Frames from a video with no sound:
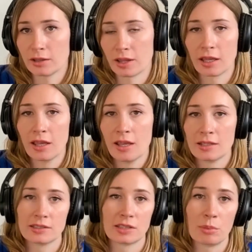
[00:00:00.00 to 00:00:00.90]
Like
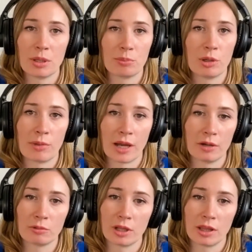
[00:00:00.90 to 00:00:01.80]
some people
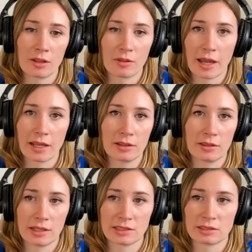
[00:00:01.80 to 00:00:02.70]
might really like
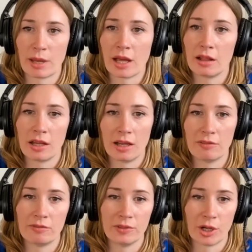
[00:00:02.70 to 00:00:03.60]
the smell
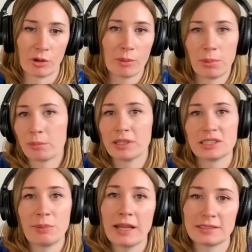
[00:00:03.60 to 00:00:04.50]
of, a pumpkin
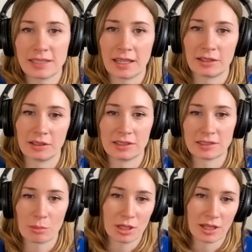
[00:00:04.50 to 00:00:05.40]
spice candle, and
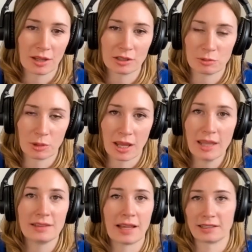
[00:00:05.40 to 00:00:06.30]
somebody else would
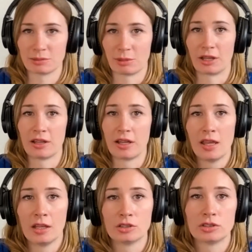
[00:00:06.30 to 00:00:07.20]
hate that smell.
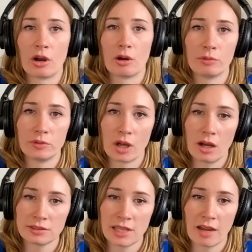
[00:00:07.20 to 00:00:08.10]
So
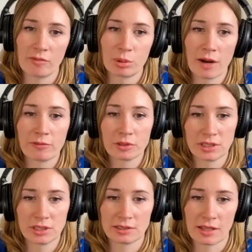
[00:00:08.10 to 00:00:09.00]
dogs have
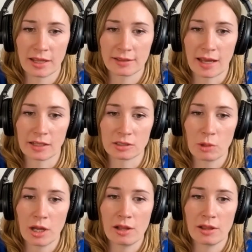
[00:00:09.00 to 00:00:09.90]
preferences like that as
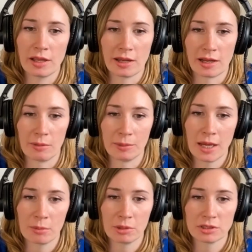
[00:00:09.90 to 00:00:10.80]
well.
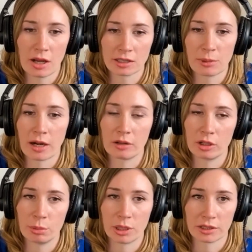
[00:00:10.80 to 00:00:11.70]
Cameron talked about it a
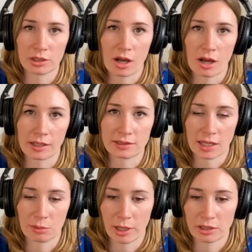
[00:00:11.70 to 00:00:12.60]
little bit on the Talking
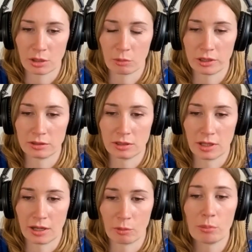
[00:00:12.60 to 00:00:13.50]
Scent page at one
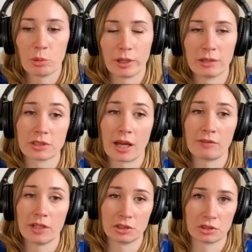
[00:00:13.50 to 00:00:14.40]
point. It was kind
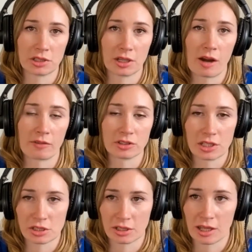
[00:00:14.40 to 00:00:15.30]
of an interesting
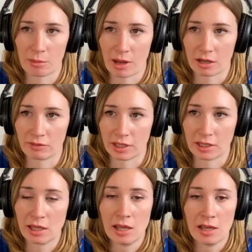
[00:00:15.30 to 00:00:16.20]
conversation that came out of
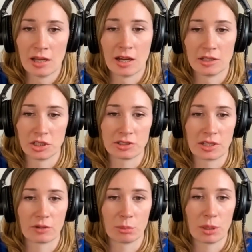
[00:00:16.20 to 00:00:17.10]
it. Just
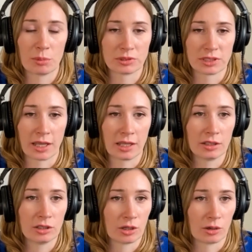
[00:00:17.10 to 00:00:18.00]
different people
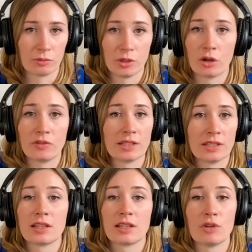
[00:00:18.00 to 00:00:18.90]
saying,
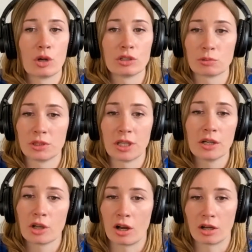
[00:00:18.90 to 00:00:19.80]
things that they've noticed with
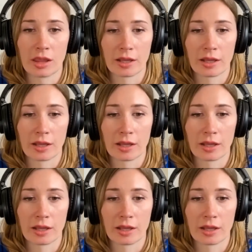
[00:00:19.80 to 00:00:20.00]
their dog.